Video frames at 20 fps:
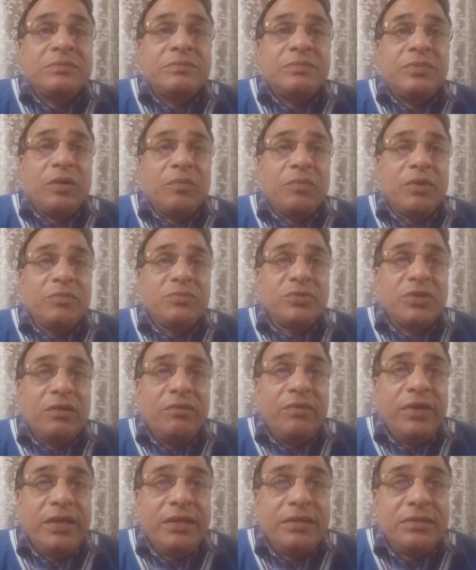problem
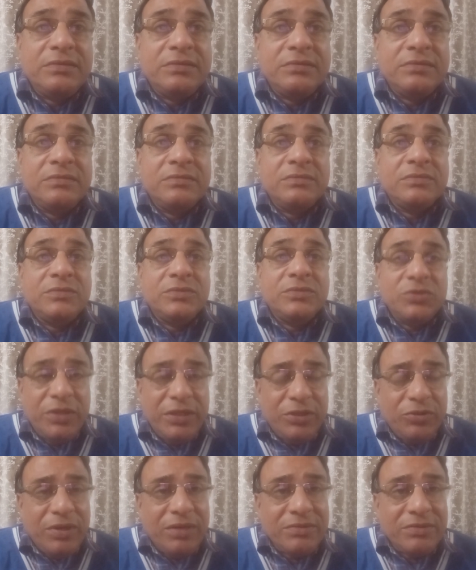solving, you
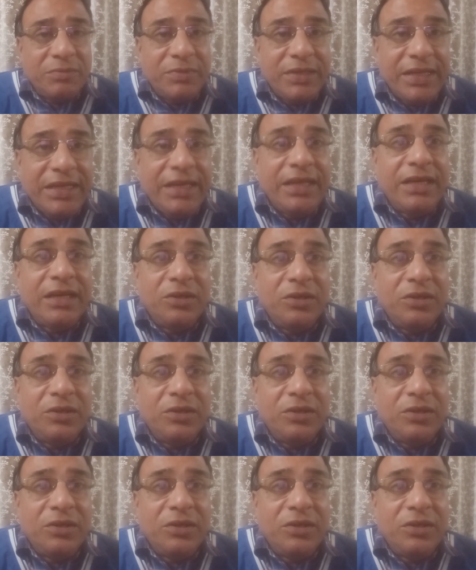need to have some technical